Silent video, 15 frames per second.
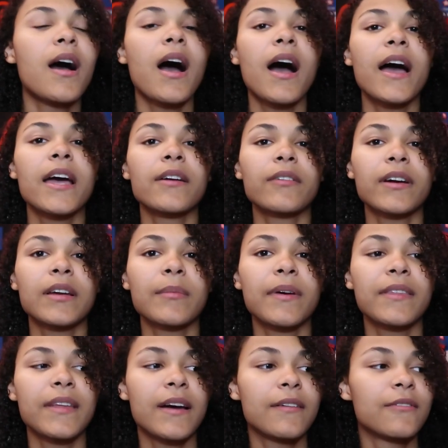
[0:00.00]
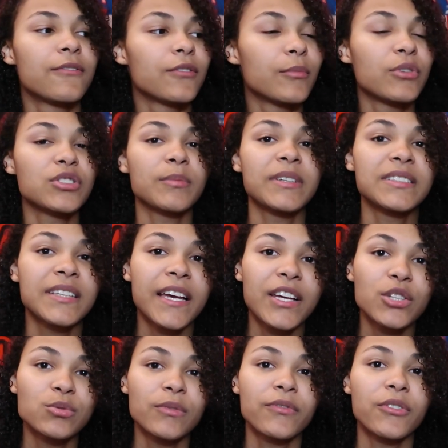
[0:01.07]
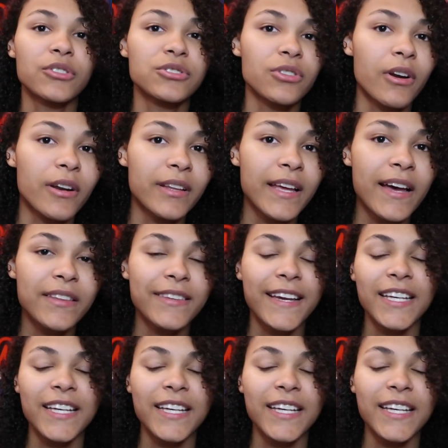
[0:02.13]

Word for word: I recommend that for most of my skaters when first starting out.